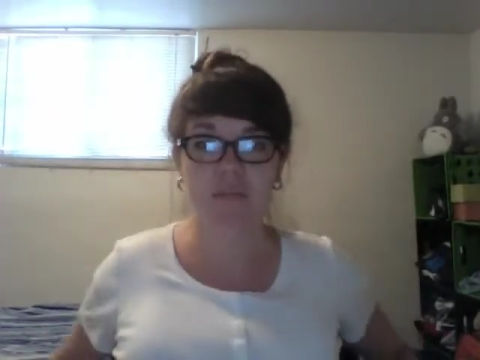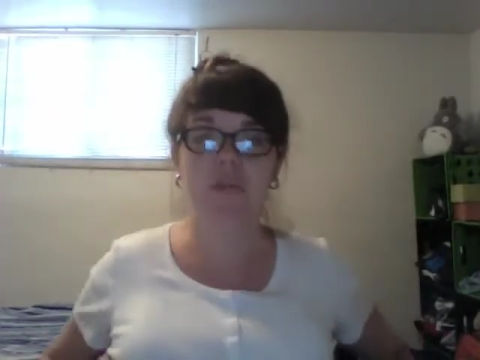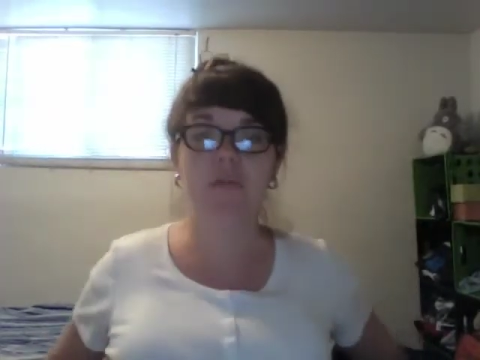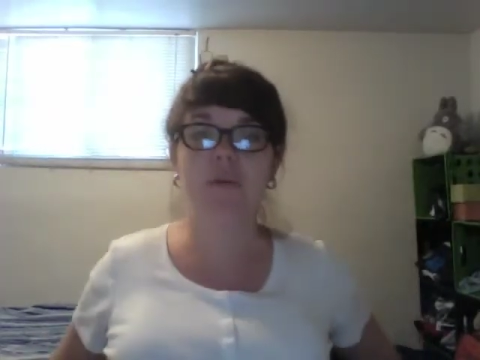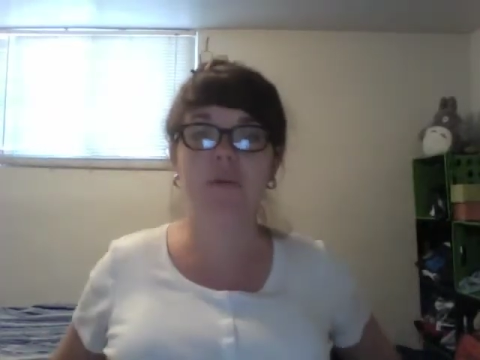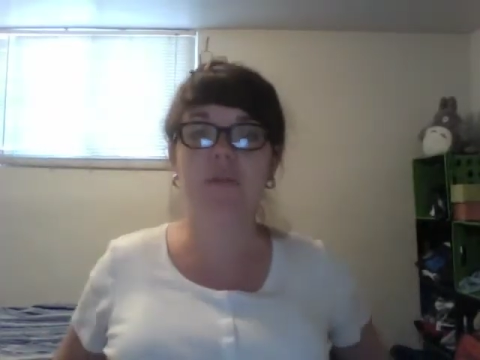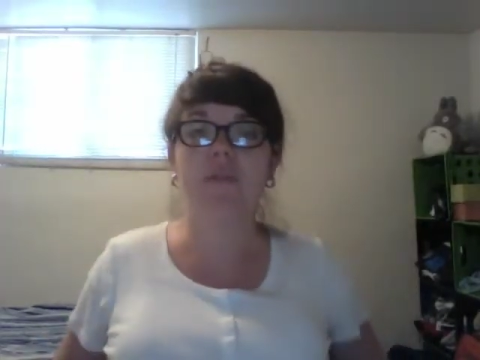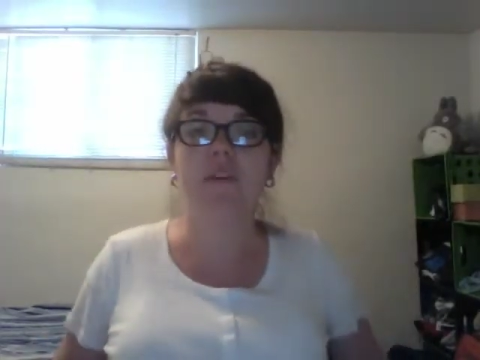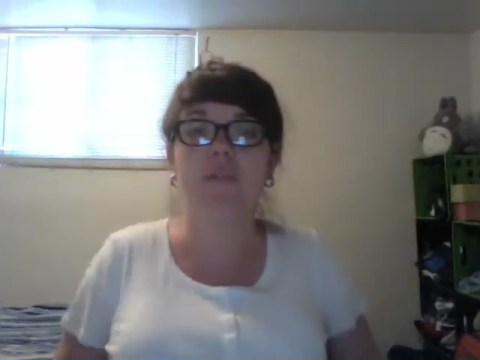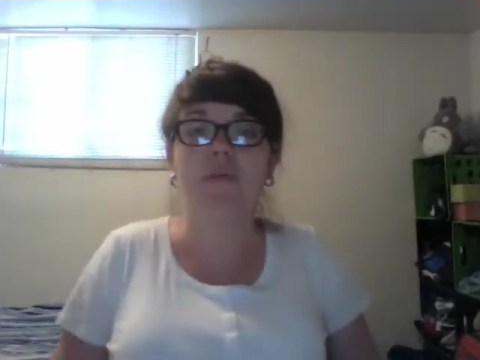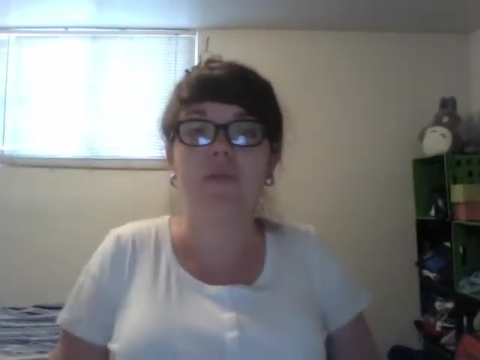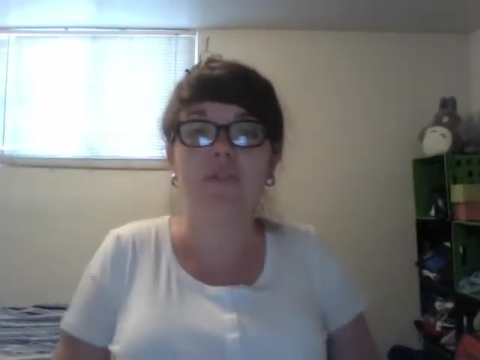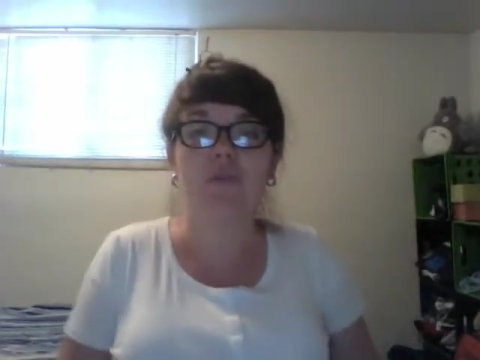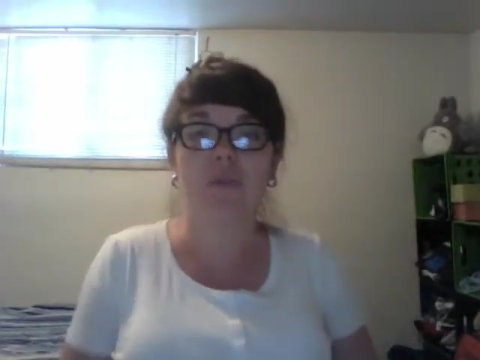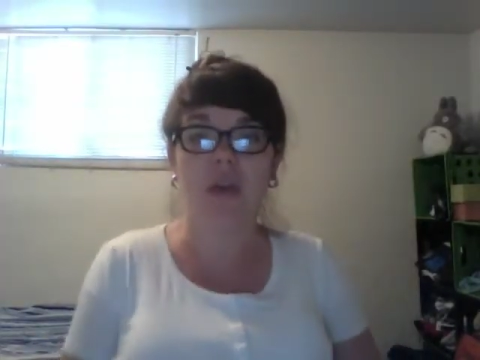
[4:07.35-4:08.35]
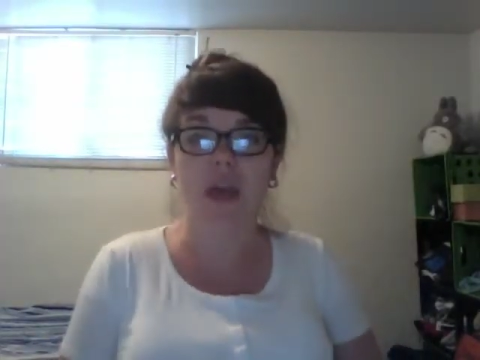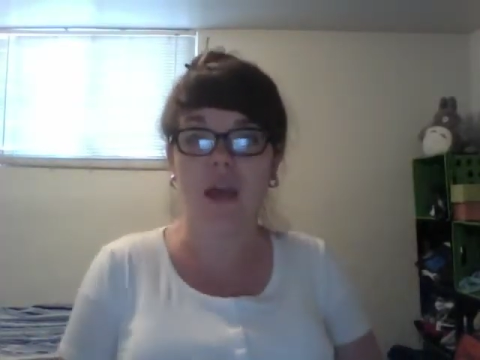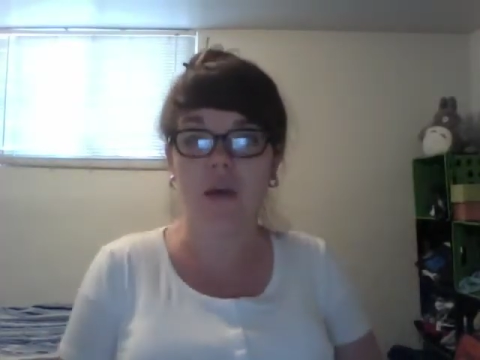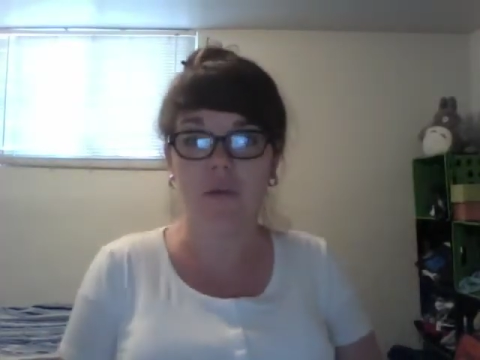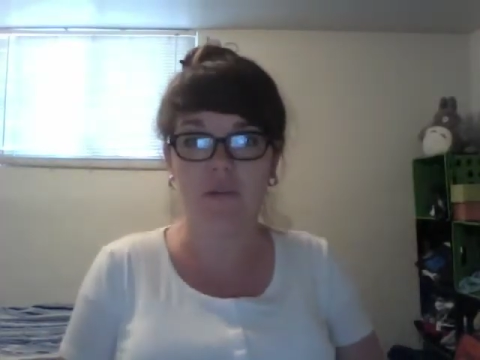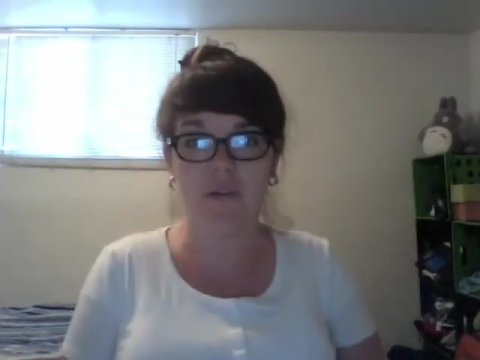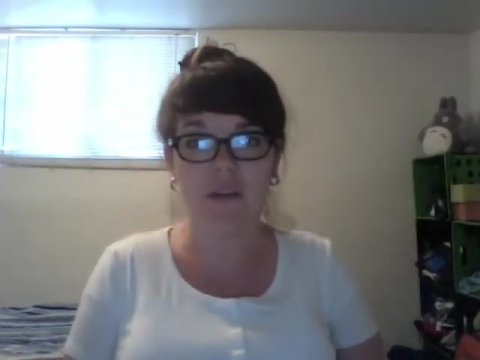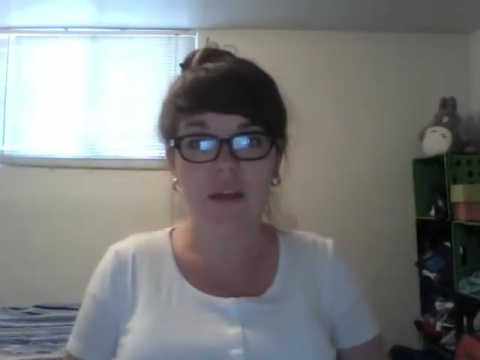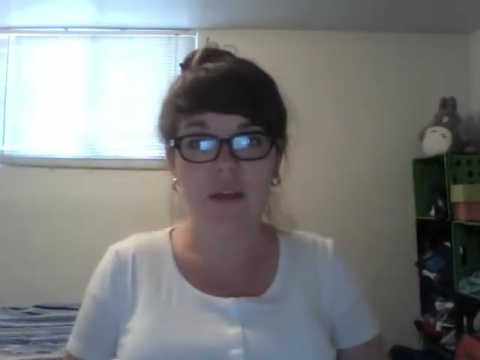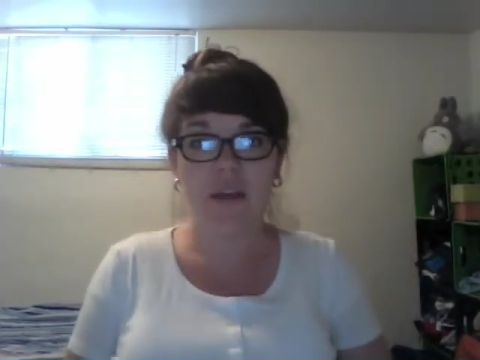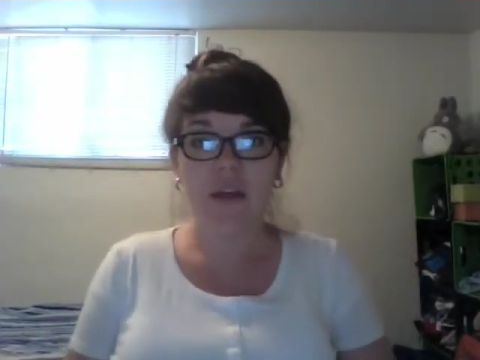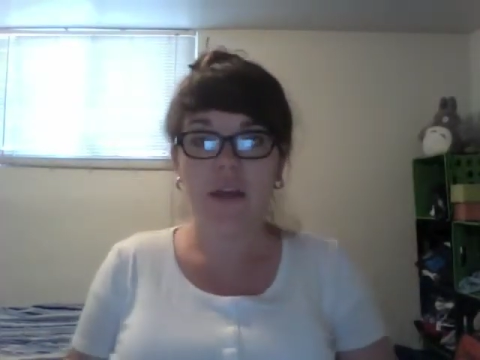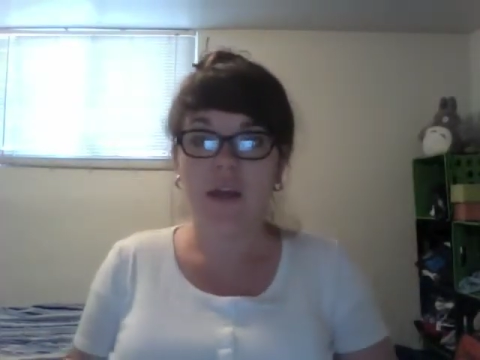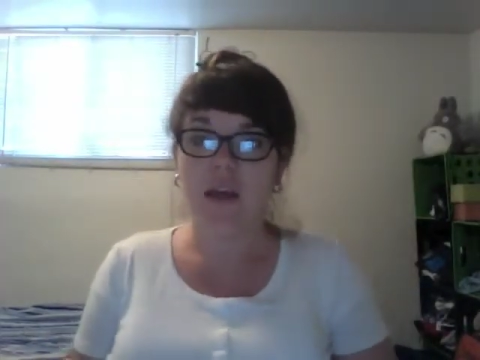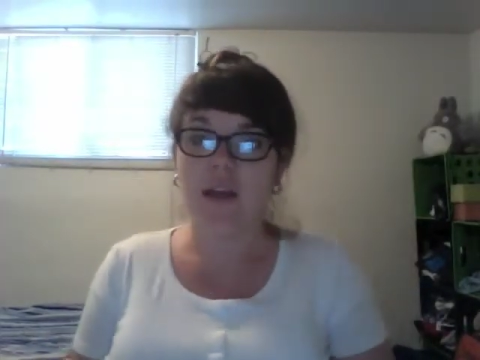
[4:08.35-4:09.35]
which one of these would you count
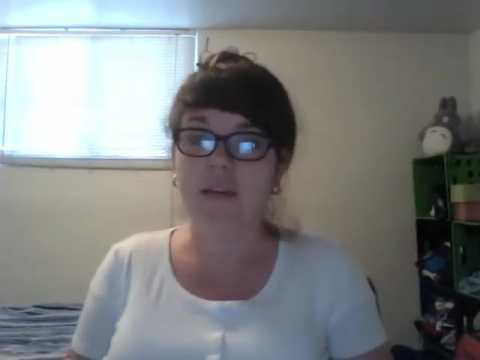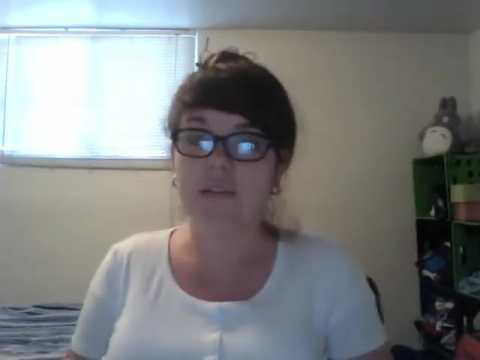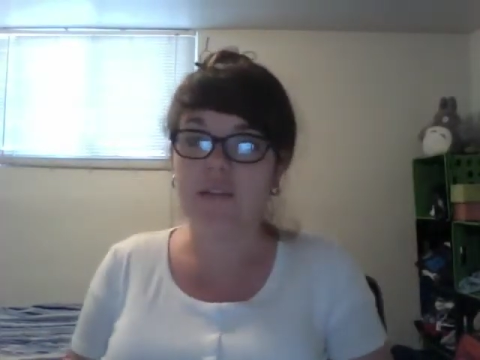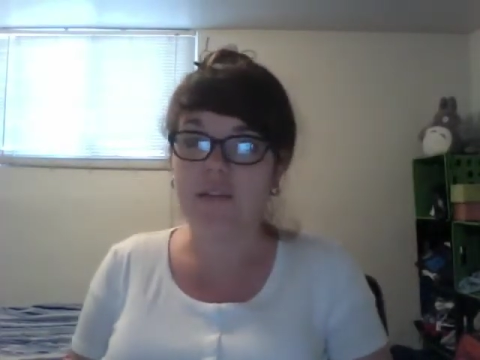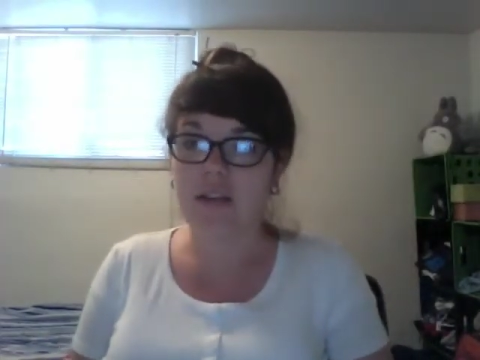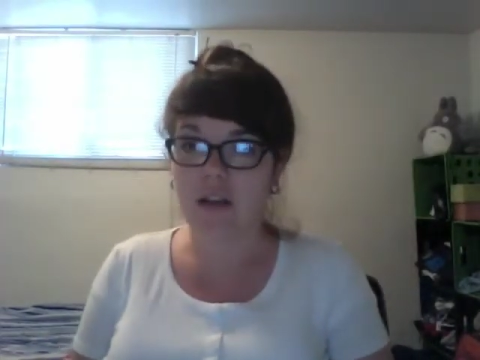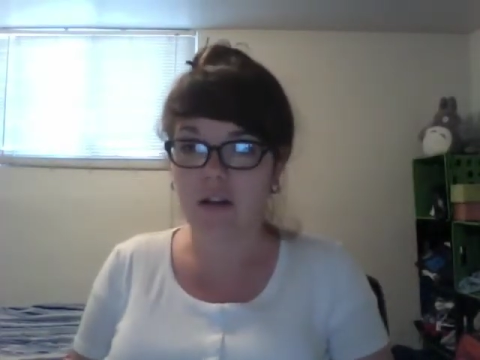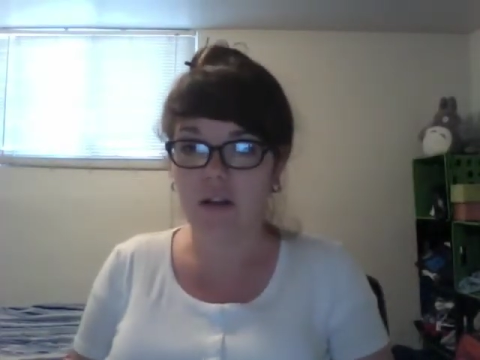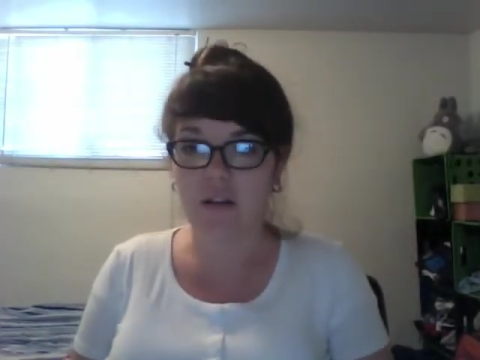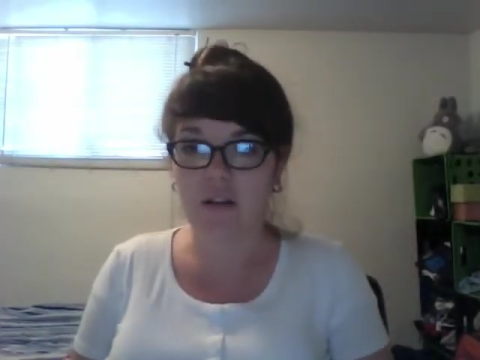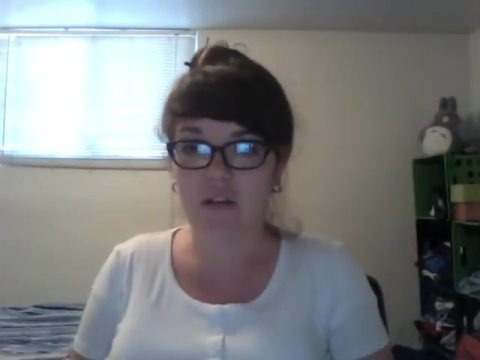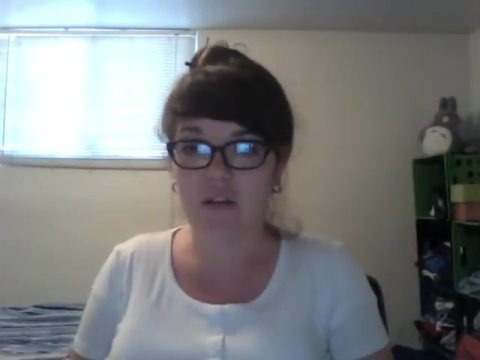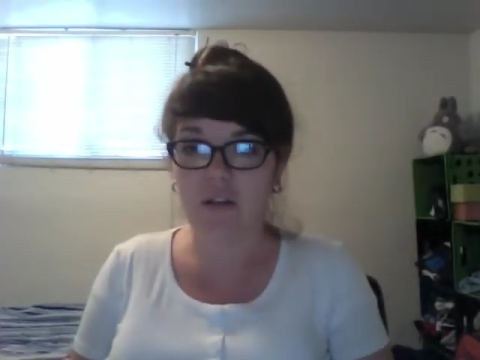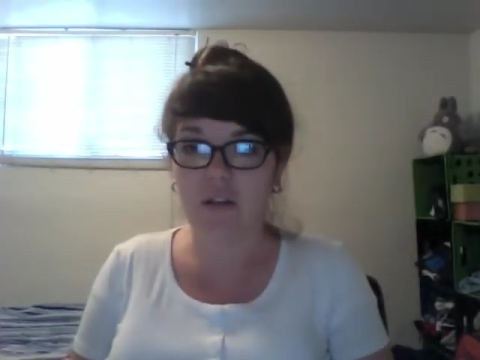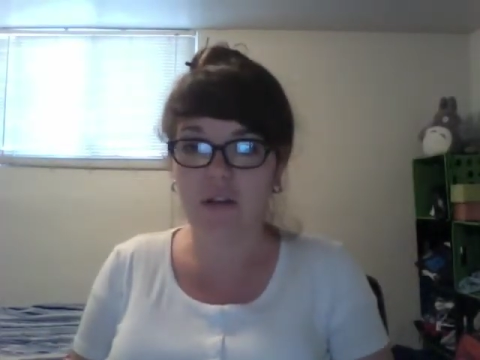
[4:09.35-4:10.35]
as a technology?